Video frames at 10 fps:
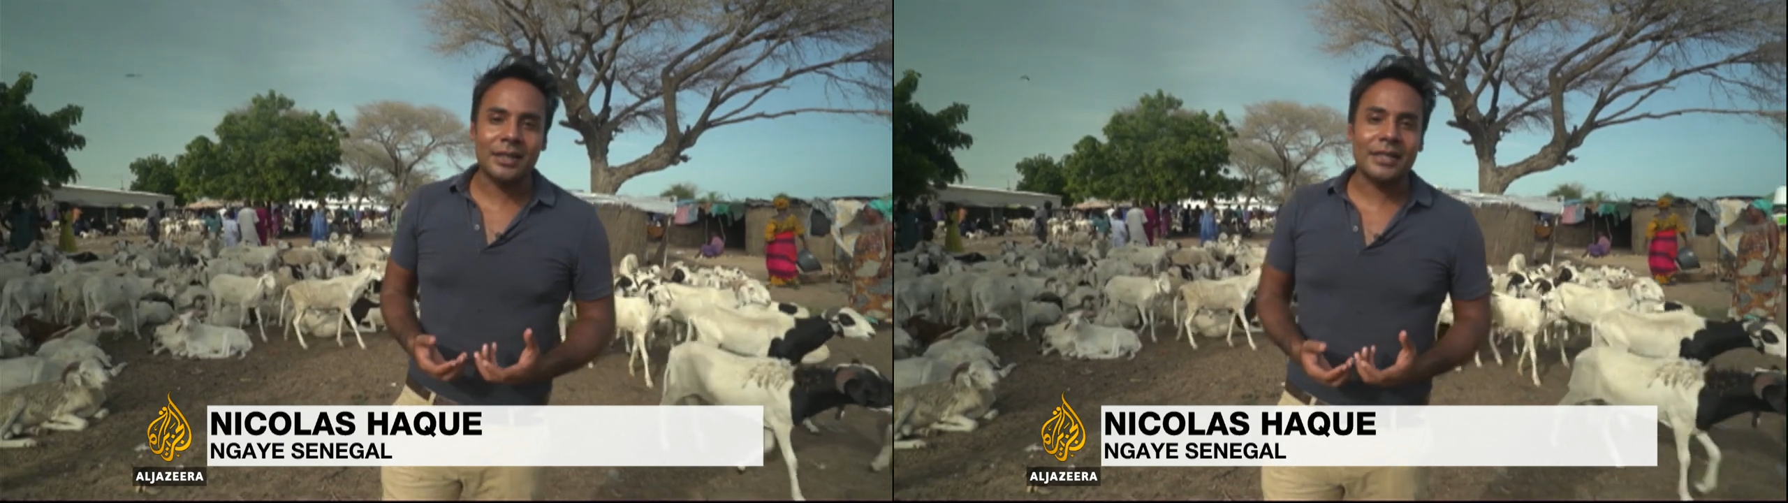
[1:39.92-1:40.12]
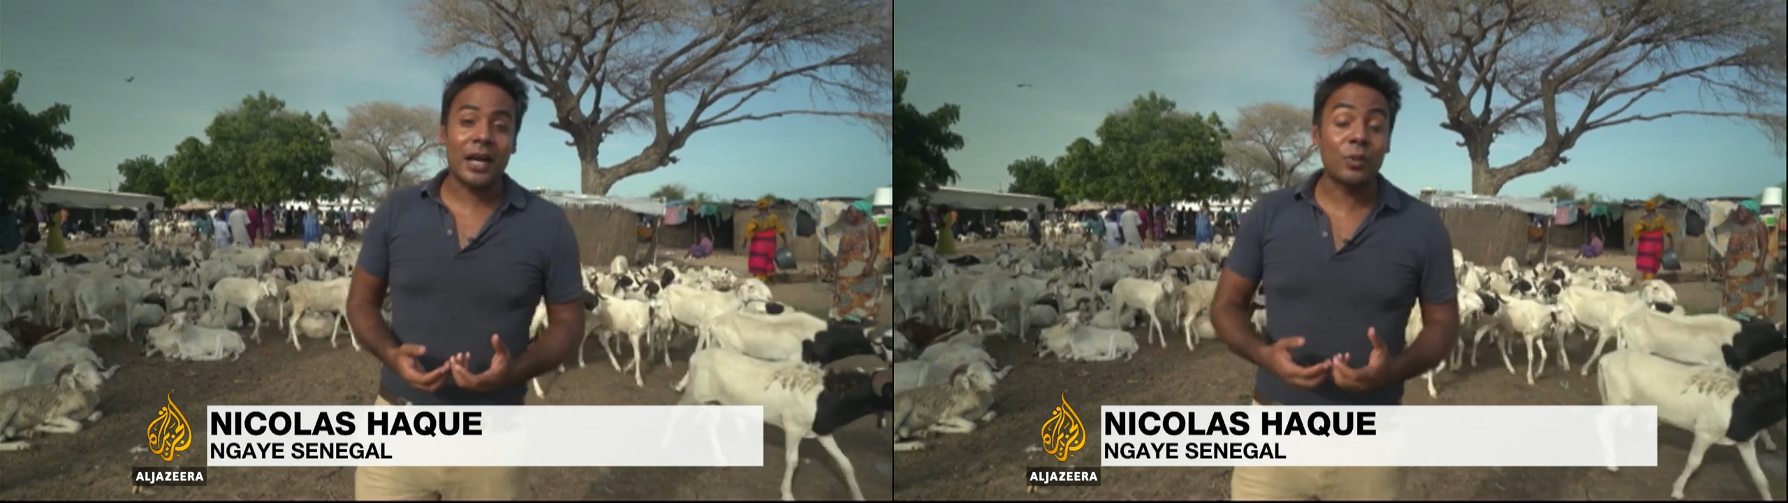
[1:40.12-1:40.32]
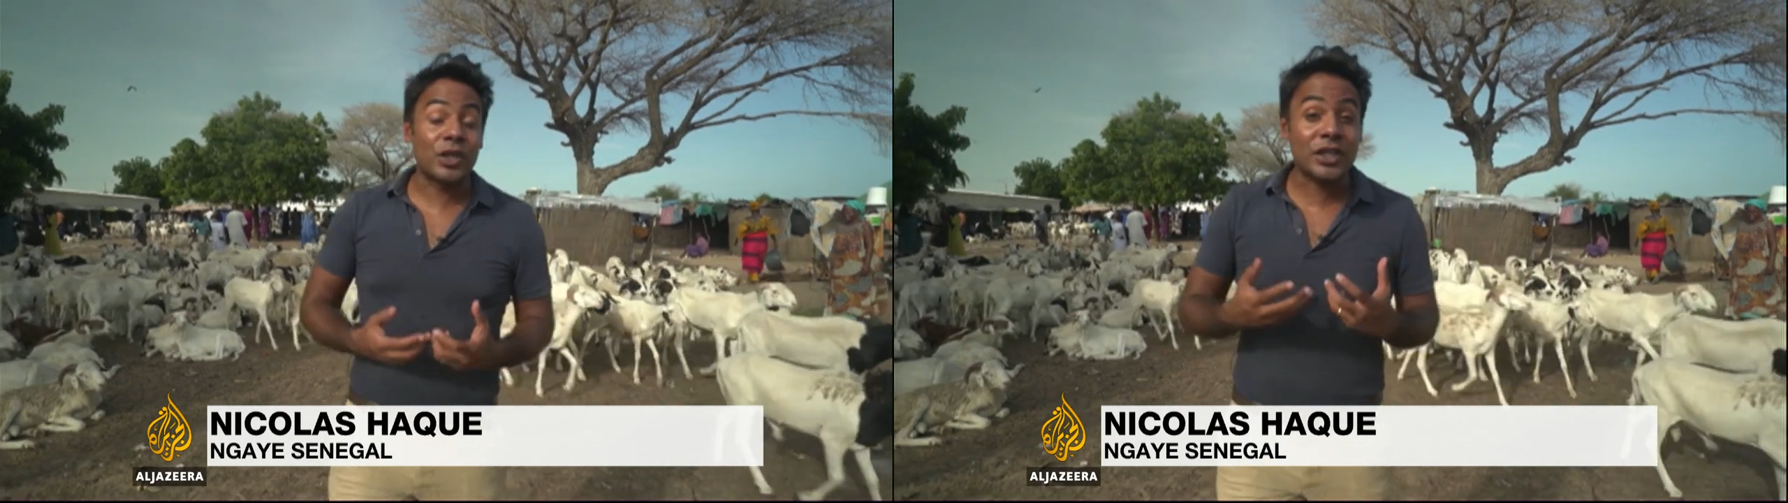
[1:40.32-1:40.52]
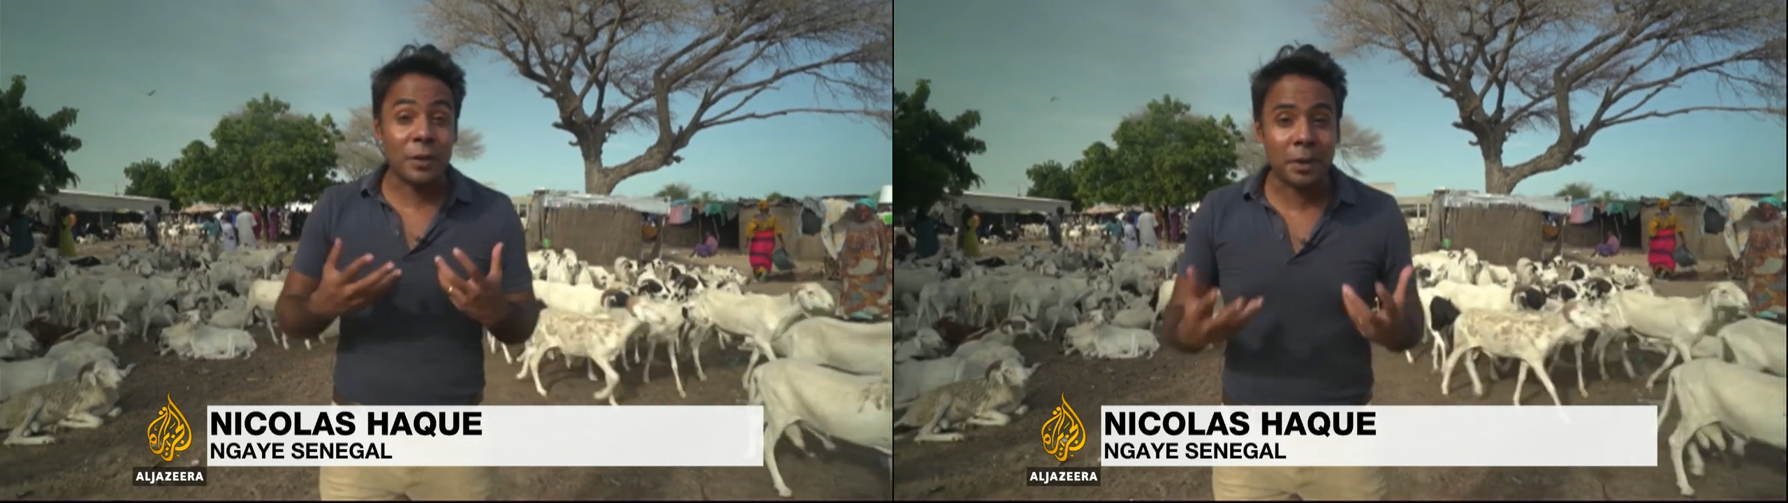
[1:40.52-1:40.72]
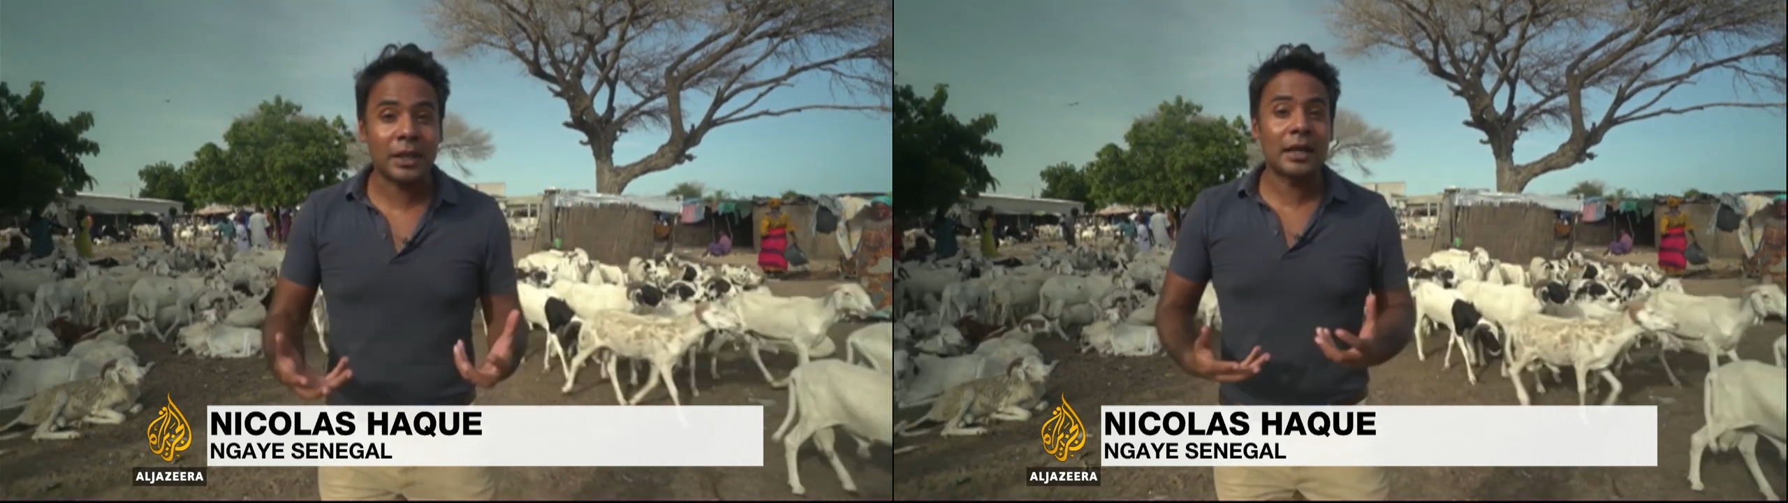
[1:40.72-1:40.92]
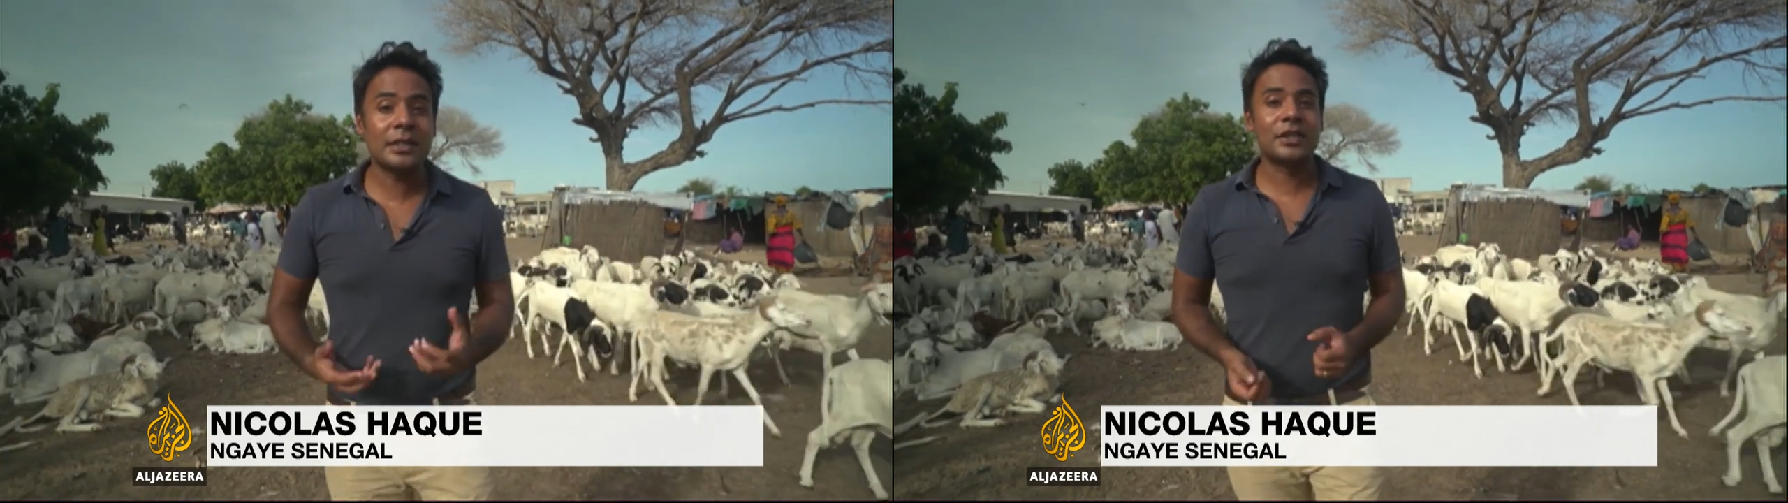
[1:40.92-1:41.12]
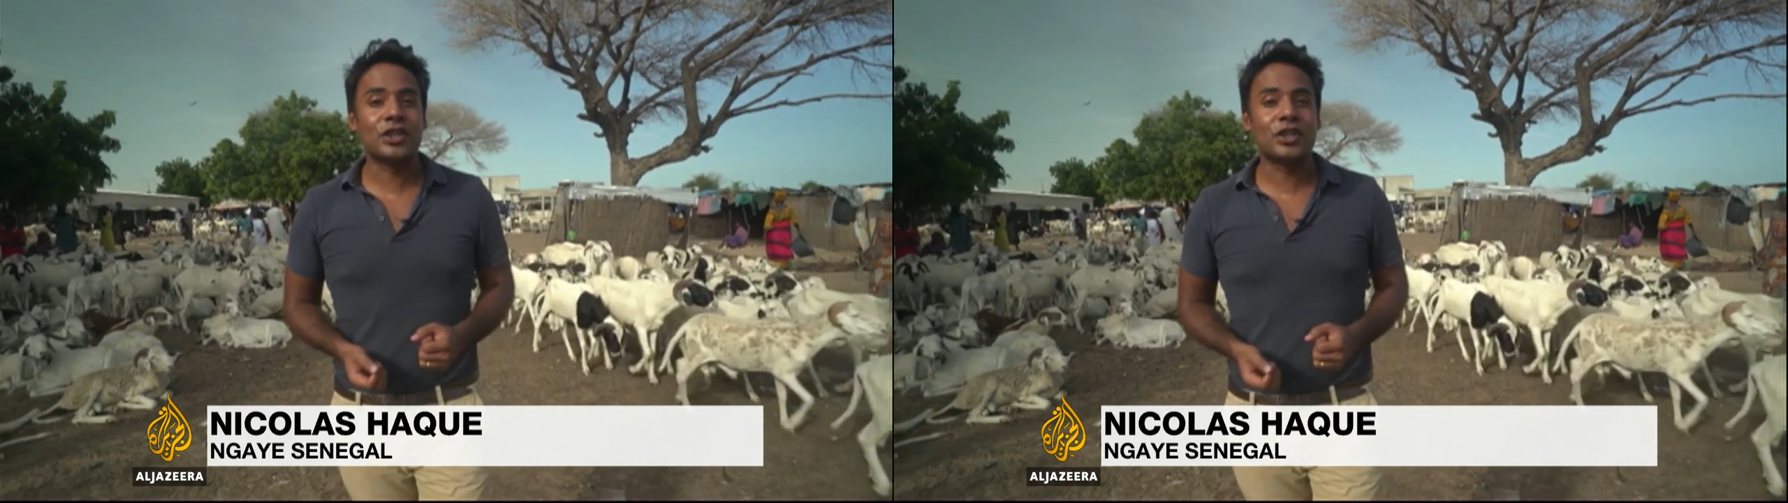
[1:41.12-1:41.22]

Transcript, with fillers: to the town which supplies